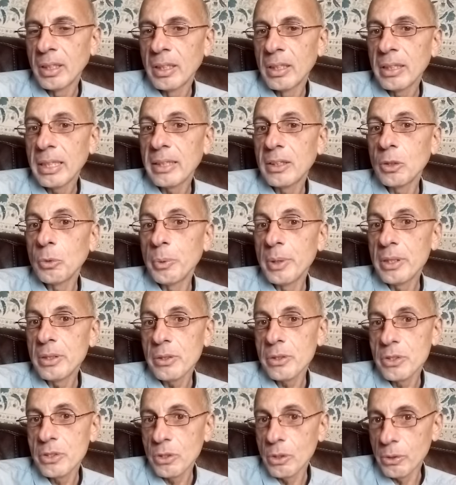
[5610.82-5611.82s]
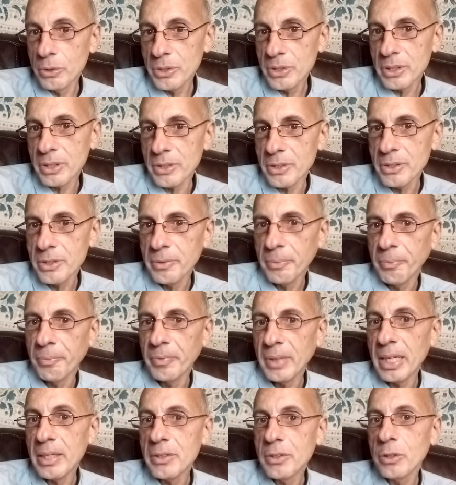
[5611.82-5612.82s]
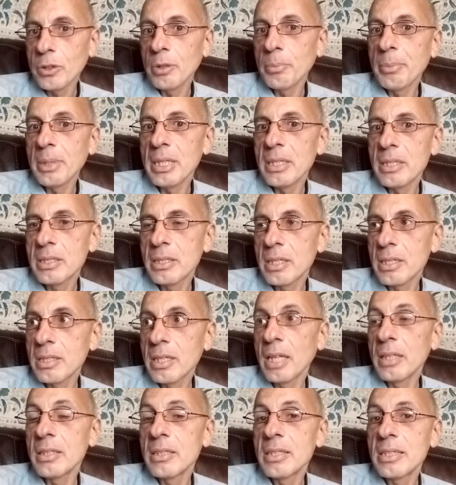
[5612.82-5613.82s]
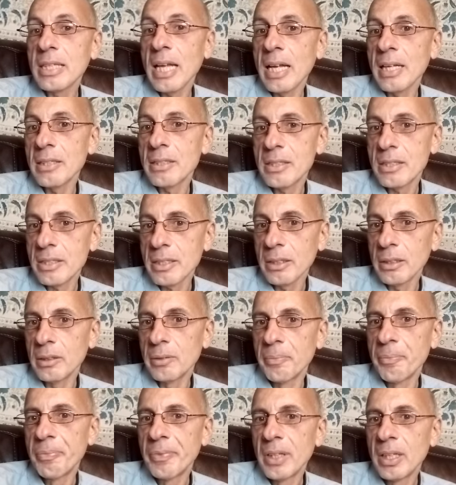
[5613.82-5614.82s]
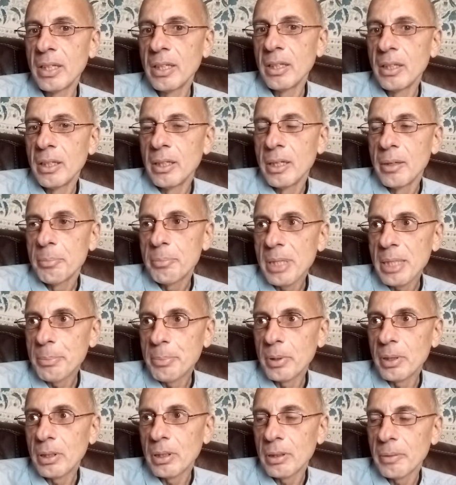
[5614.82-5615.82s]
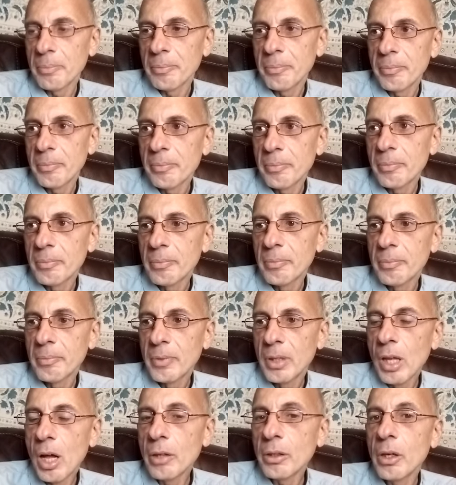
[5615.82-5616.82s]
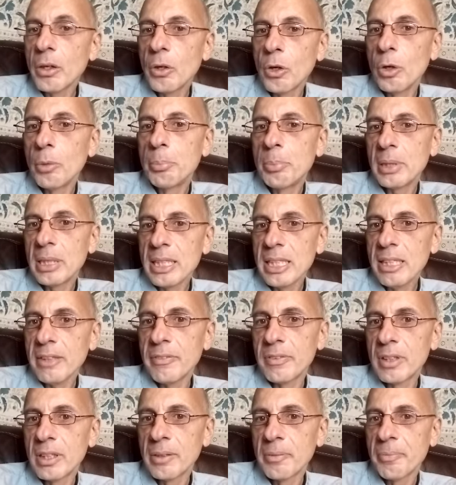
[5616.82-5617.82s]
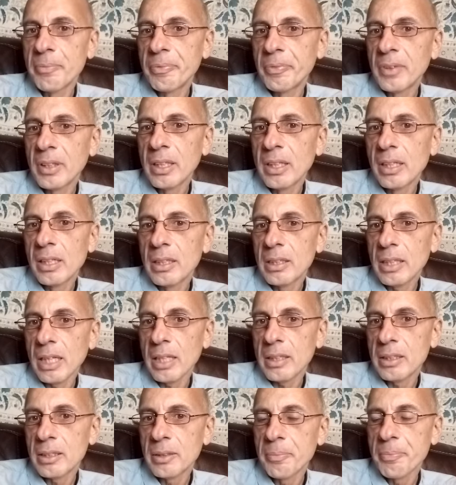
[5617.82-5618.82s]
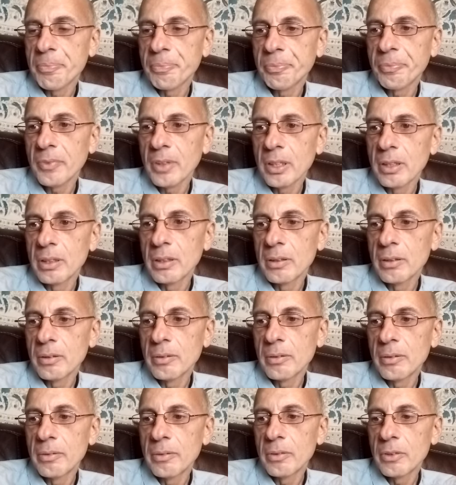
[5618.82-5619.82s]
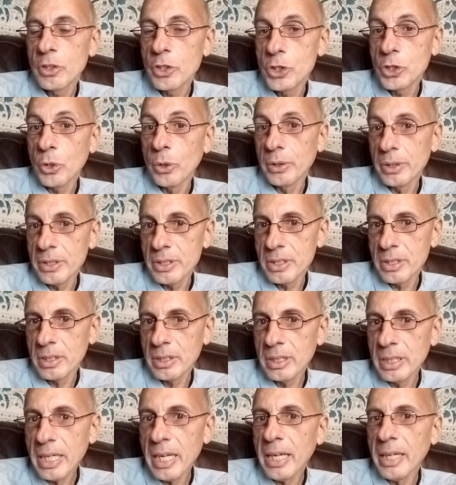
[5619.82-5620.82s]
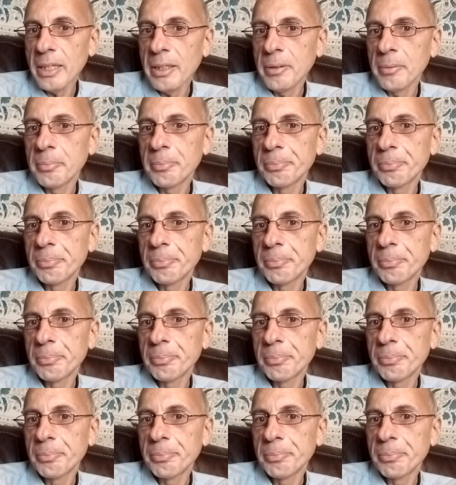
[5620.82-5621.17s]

that the winter solstice, that term means the sun stands still. People long ago believed that the shortest day